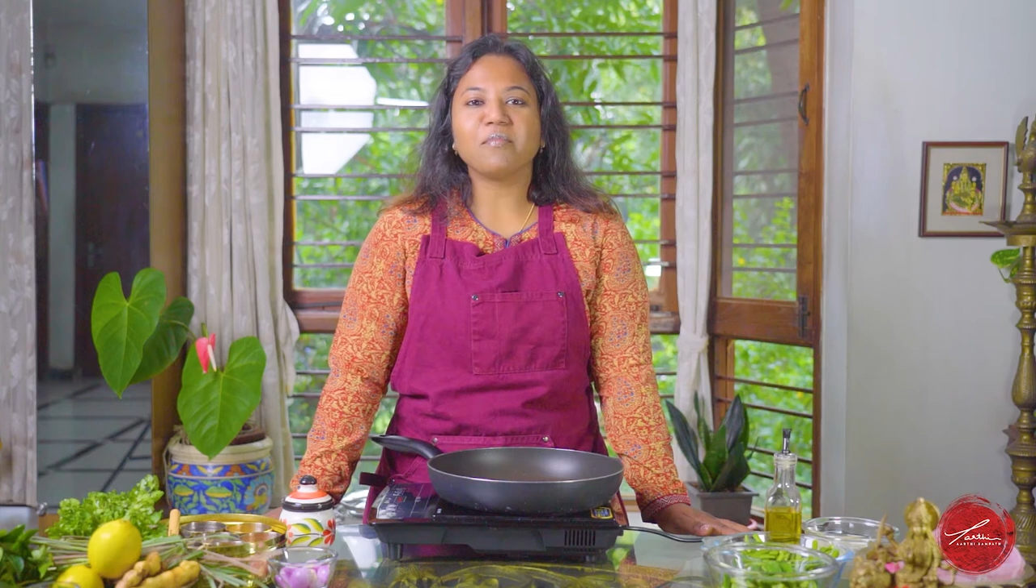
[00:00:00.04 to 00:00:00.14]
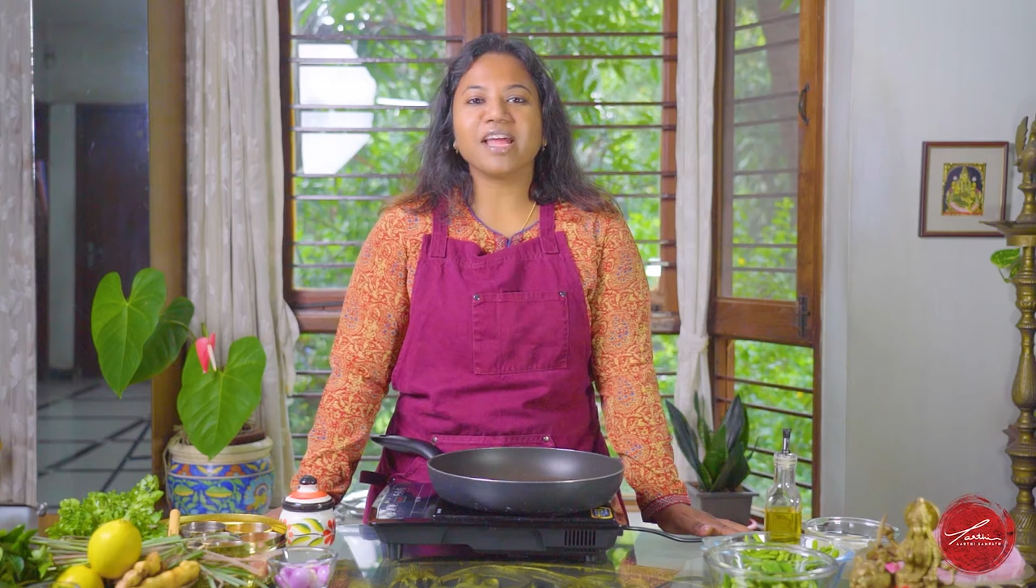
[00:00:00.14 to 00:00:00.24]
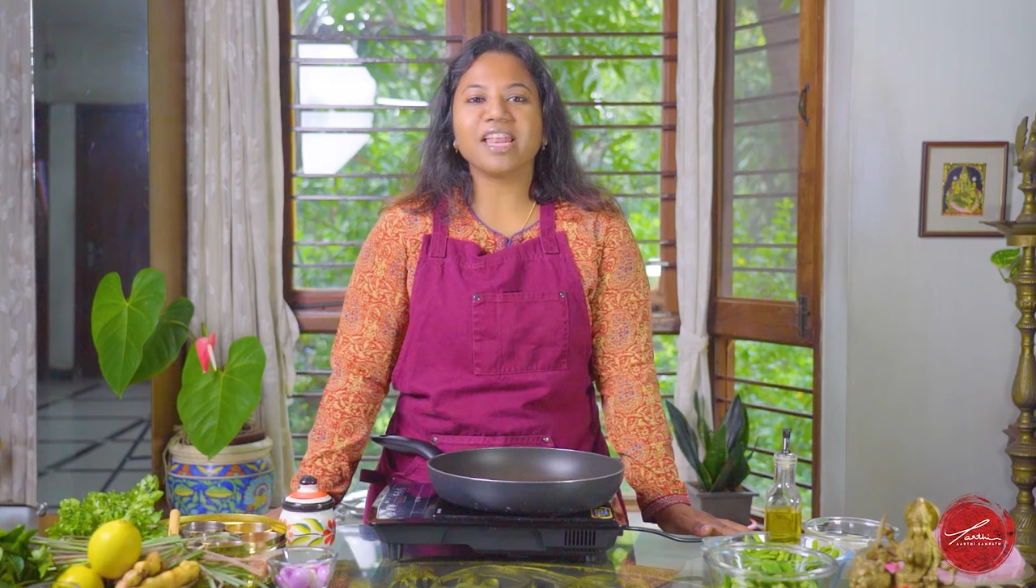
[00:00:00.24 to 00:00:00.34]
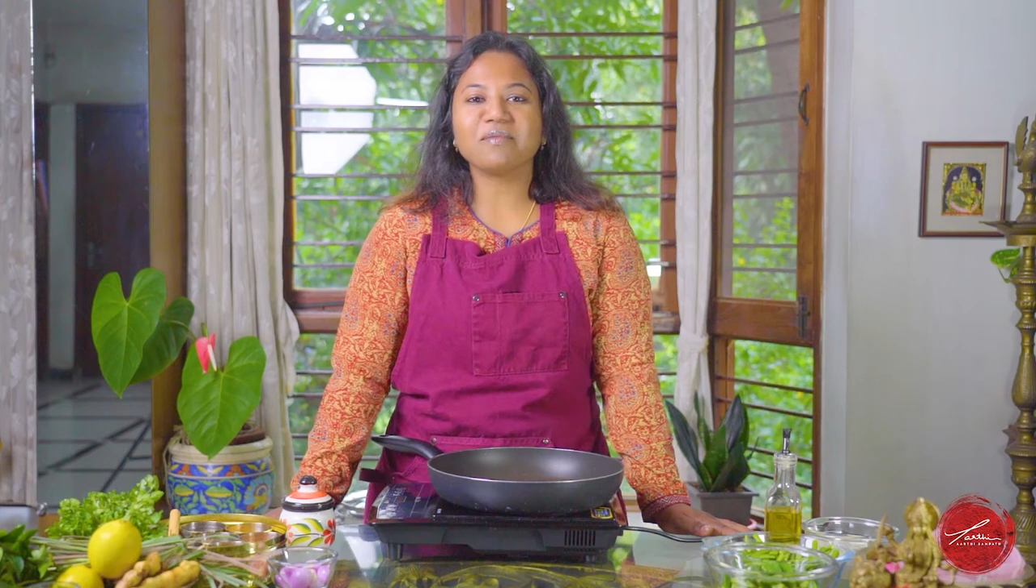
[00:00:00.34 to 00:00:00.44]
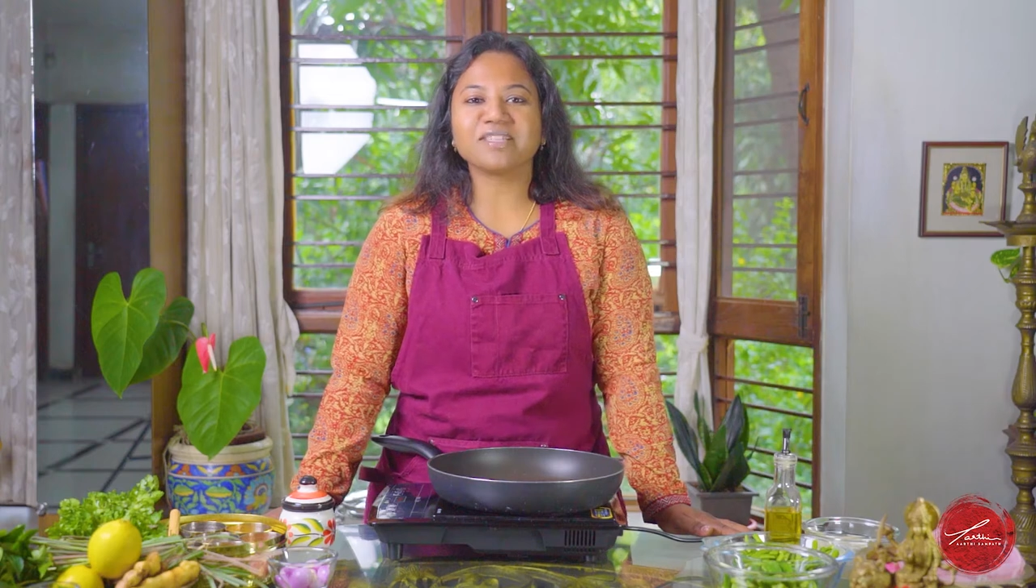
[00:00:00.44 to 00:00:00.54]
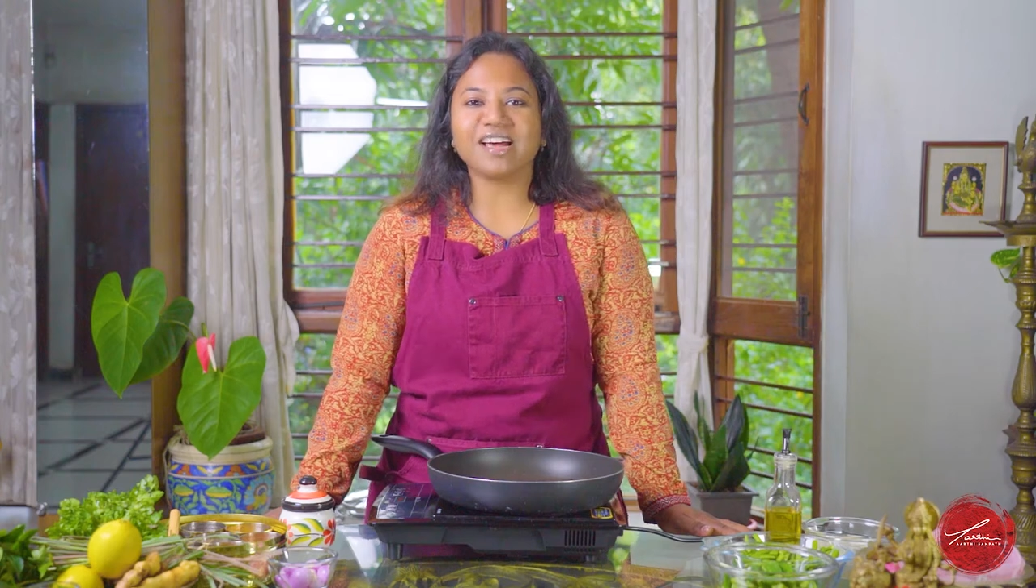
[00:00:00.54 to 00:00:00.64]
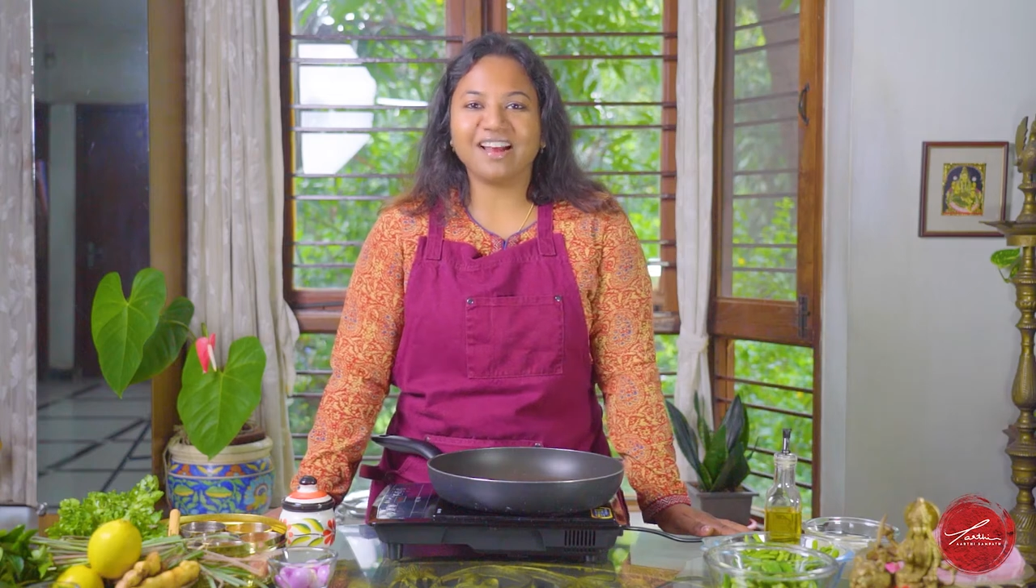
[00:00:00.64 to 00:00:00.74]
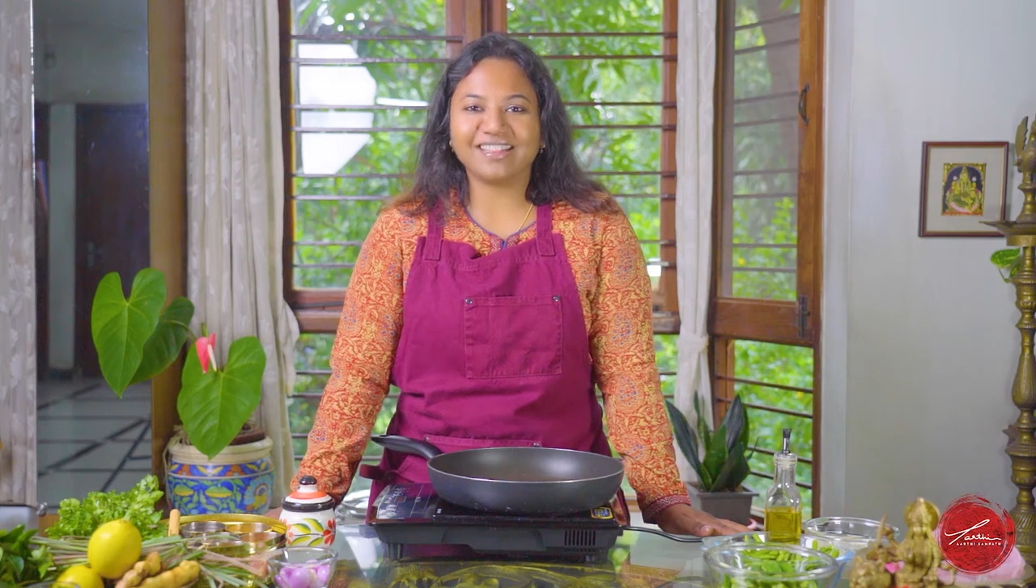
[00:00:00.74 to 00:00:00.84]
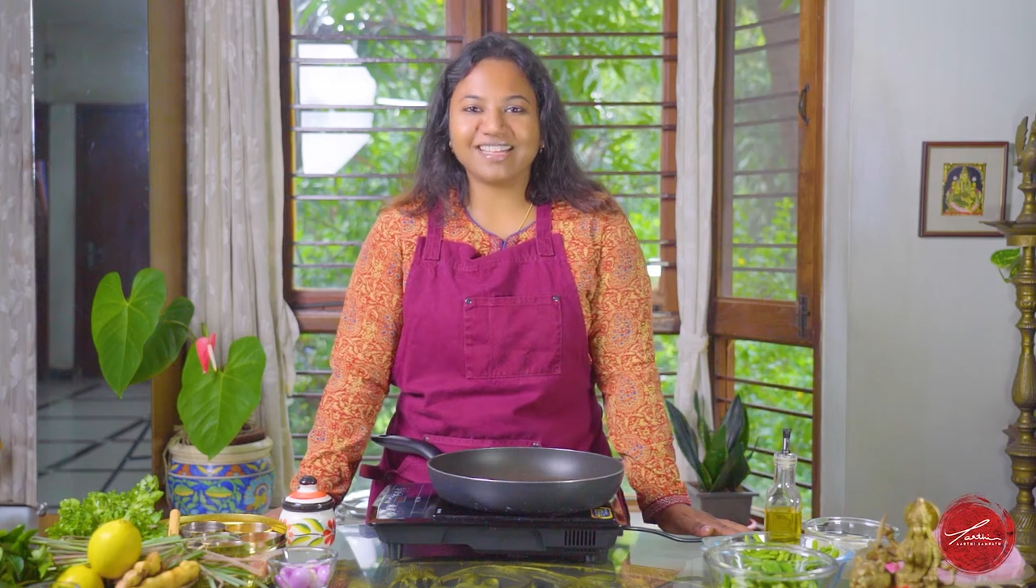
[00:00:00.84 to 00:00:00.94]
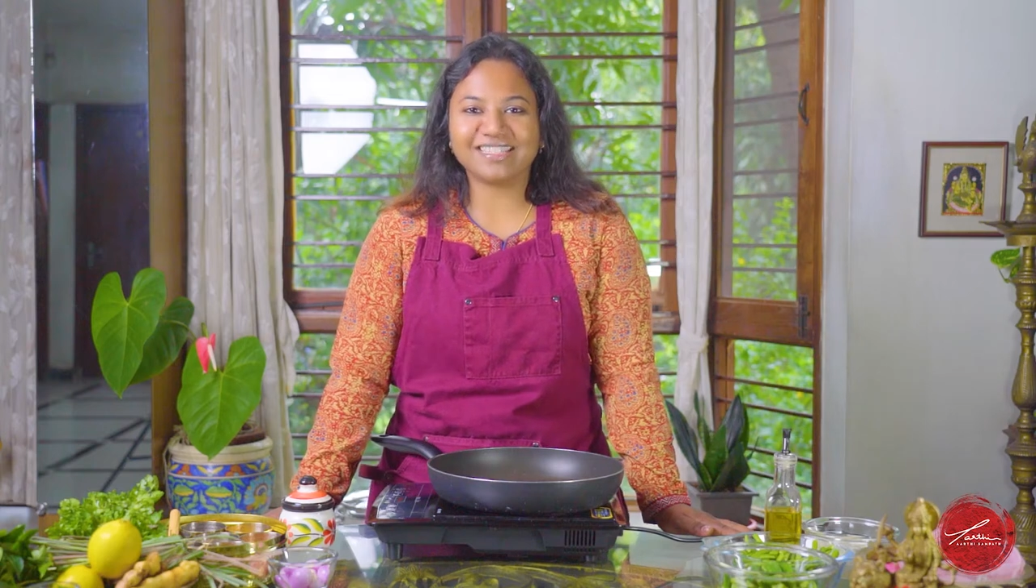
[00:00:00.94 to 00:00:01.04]
My name is
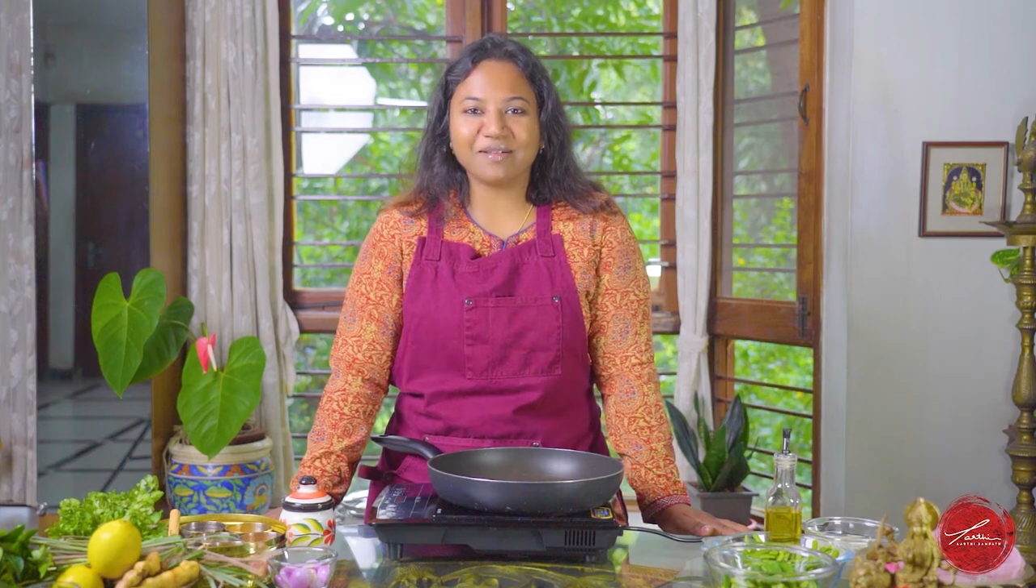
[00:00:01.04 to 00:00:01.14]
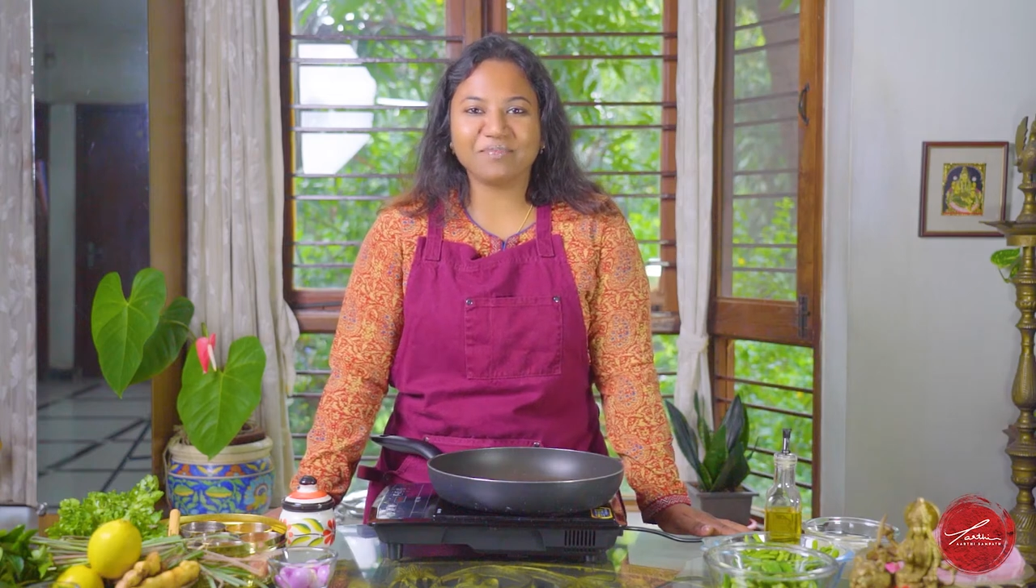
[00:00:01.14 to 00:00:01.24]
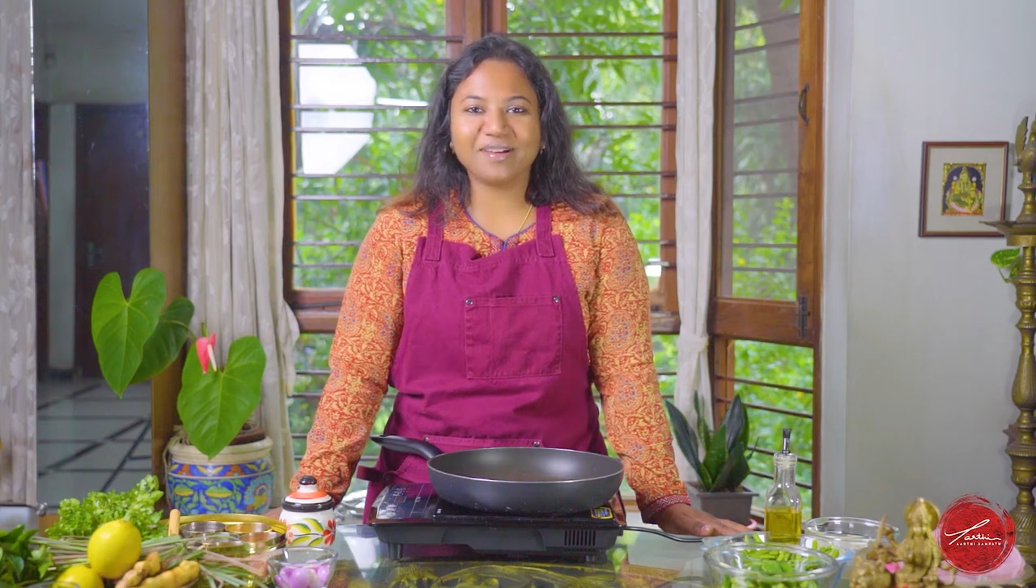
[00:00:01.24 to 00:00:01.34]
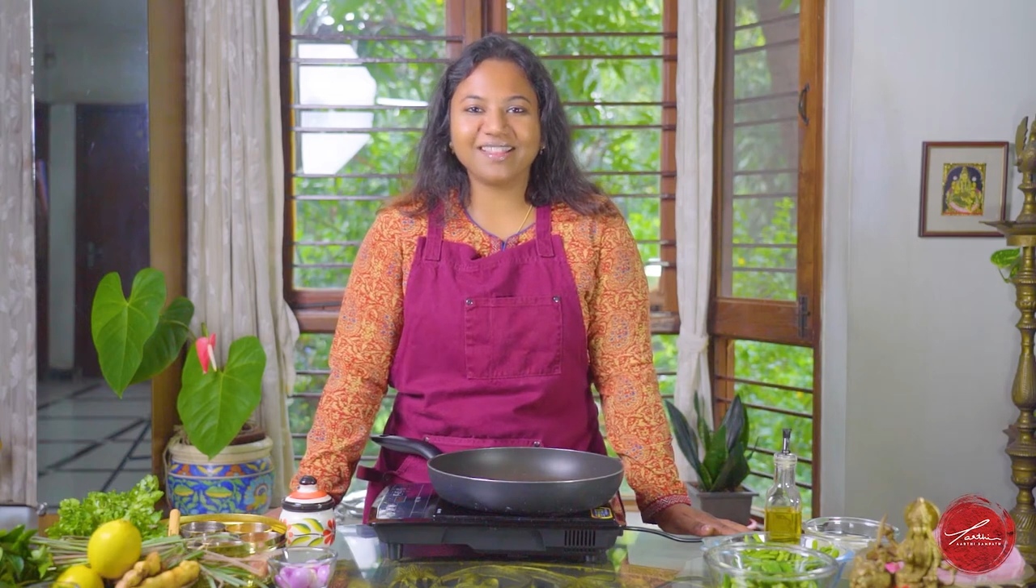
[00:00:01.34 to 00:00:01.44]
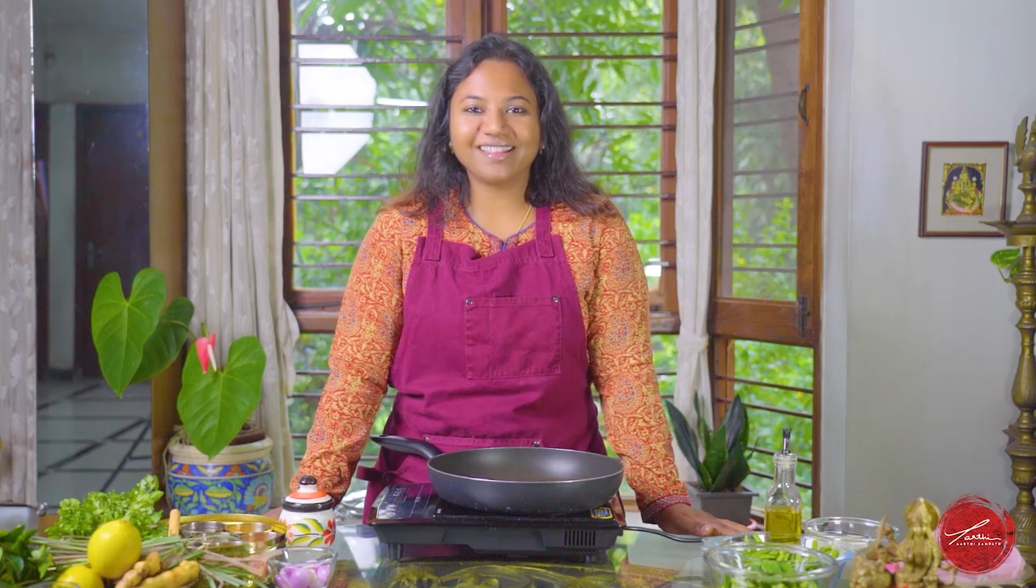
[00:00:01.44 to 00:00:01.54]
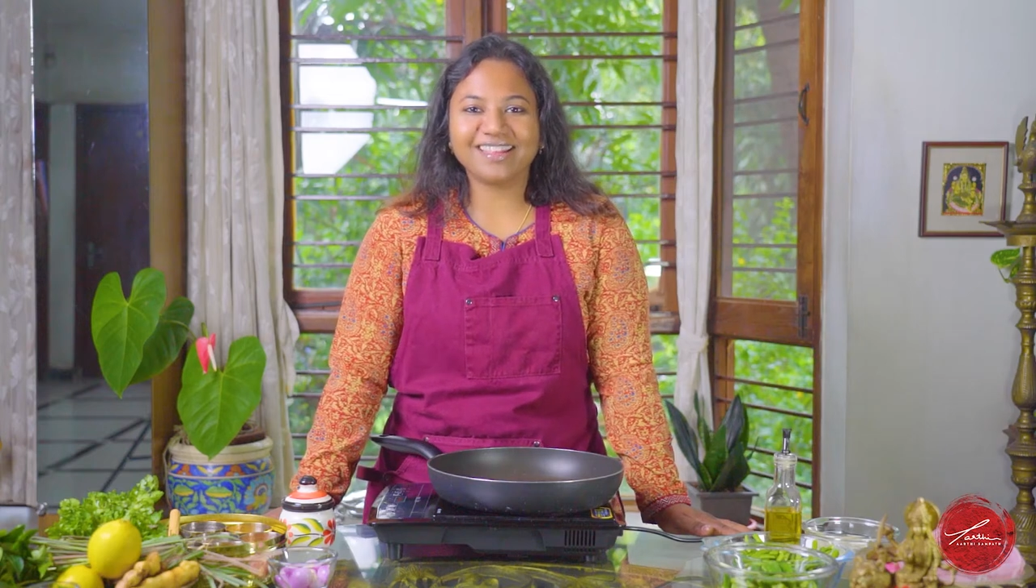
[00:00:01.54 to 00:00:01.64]
Aarthi Sampath